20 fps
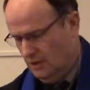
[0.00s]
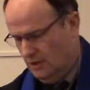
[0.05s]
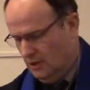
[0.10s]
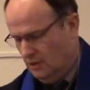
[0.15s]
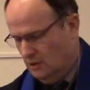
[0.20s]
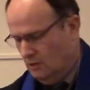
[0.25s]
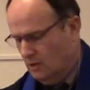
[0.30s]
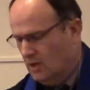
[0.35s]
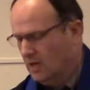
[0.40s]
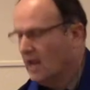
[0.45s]

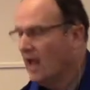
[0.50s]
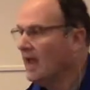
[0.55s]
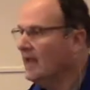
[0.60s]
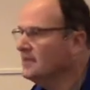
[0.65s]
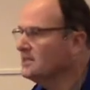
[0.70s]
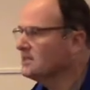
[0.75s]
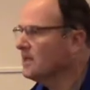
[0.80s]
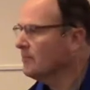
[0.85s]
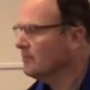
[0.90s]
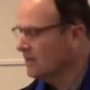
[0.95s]
You can hide
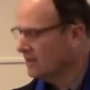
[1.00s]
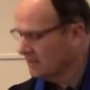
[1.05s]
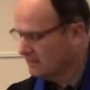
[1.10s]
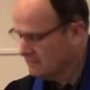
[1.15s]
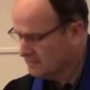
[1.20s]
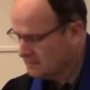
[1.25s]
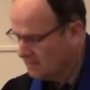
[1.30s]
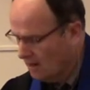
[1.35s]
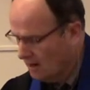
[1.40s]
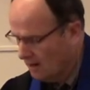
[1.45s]
something in the
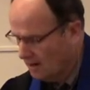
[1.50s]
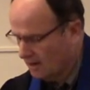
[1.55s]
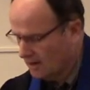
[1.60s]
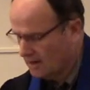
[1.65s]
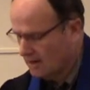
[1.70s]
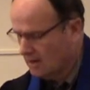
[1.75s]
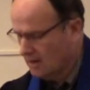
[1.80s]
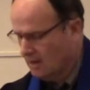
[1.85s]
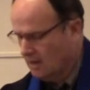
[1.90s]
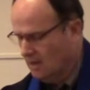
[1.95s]
dark,
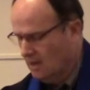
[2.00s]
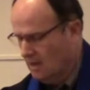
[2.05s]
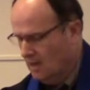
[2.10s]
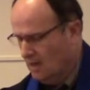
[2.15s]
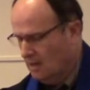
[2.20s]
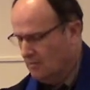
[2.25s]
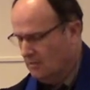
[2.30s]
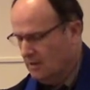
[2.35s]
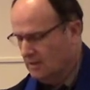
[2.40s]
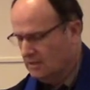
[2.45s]

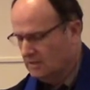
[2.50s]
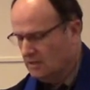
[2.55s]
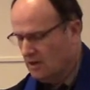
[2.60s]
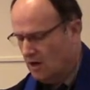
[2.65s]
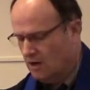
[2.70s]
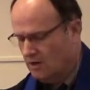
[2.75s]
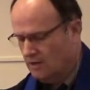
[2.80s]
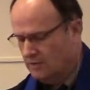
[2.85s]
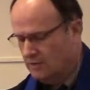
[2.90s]
but it's harder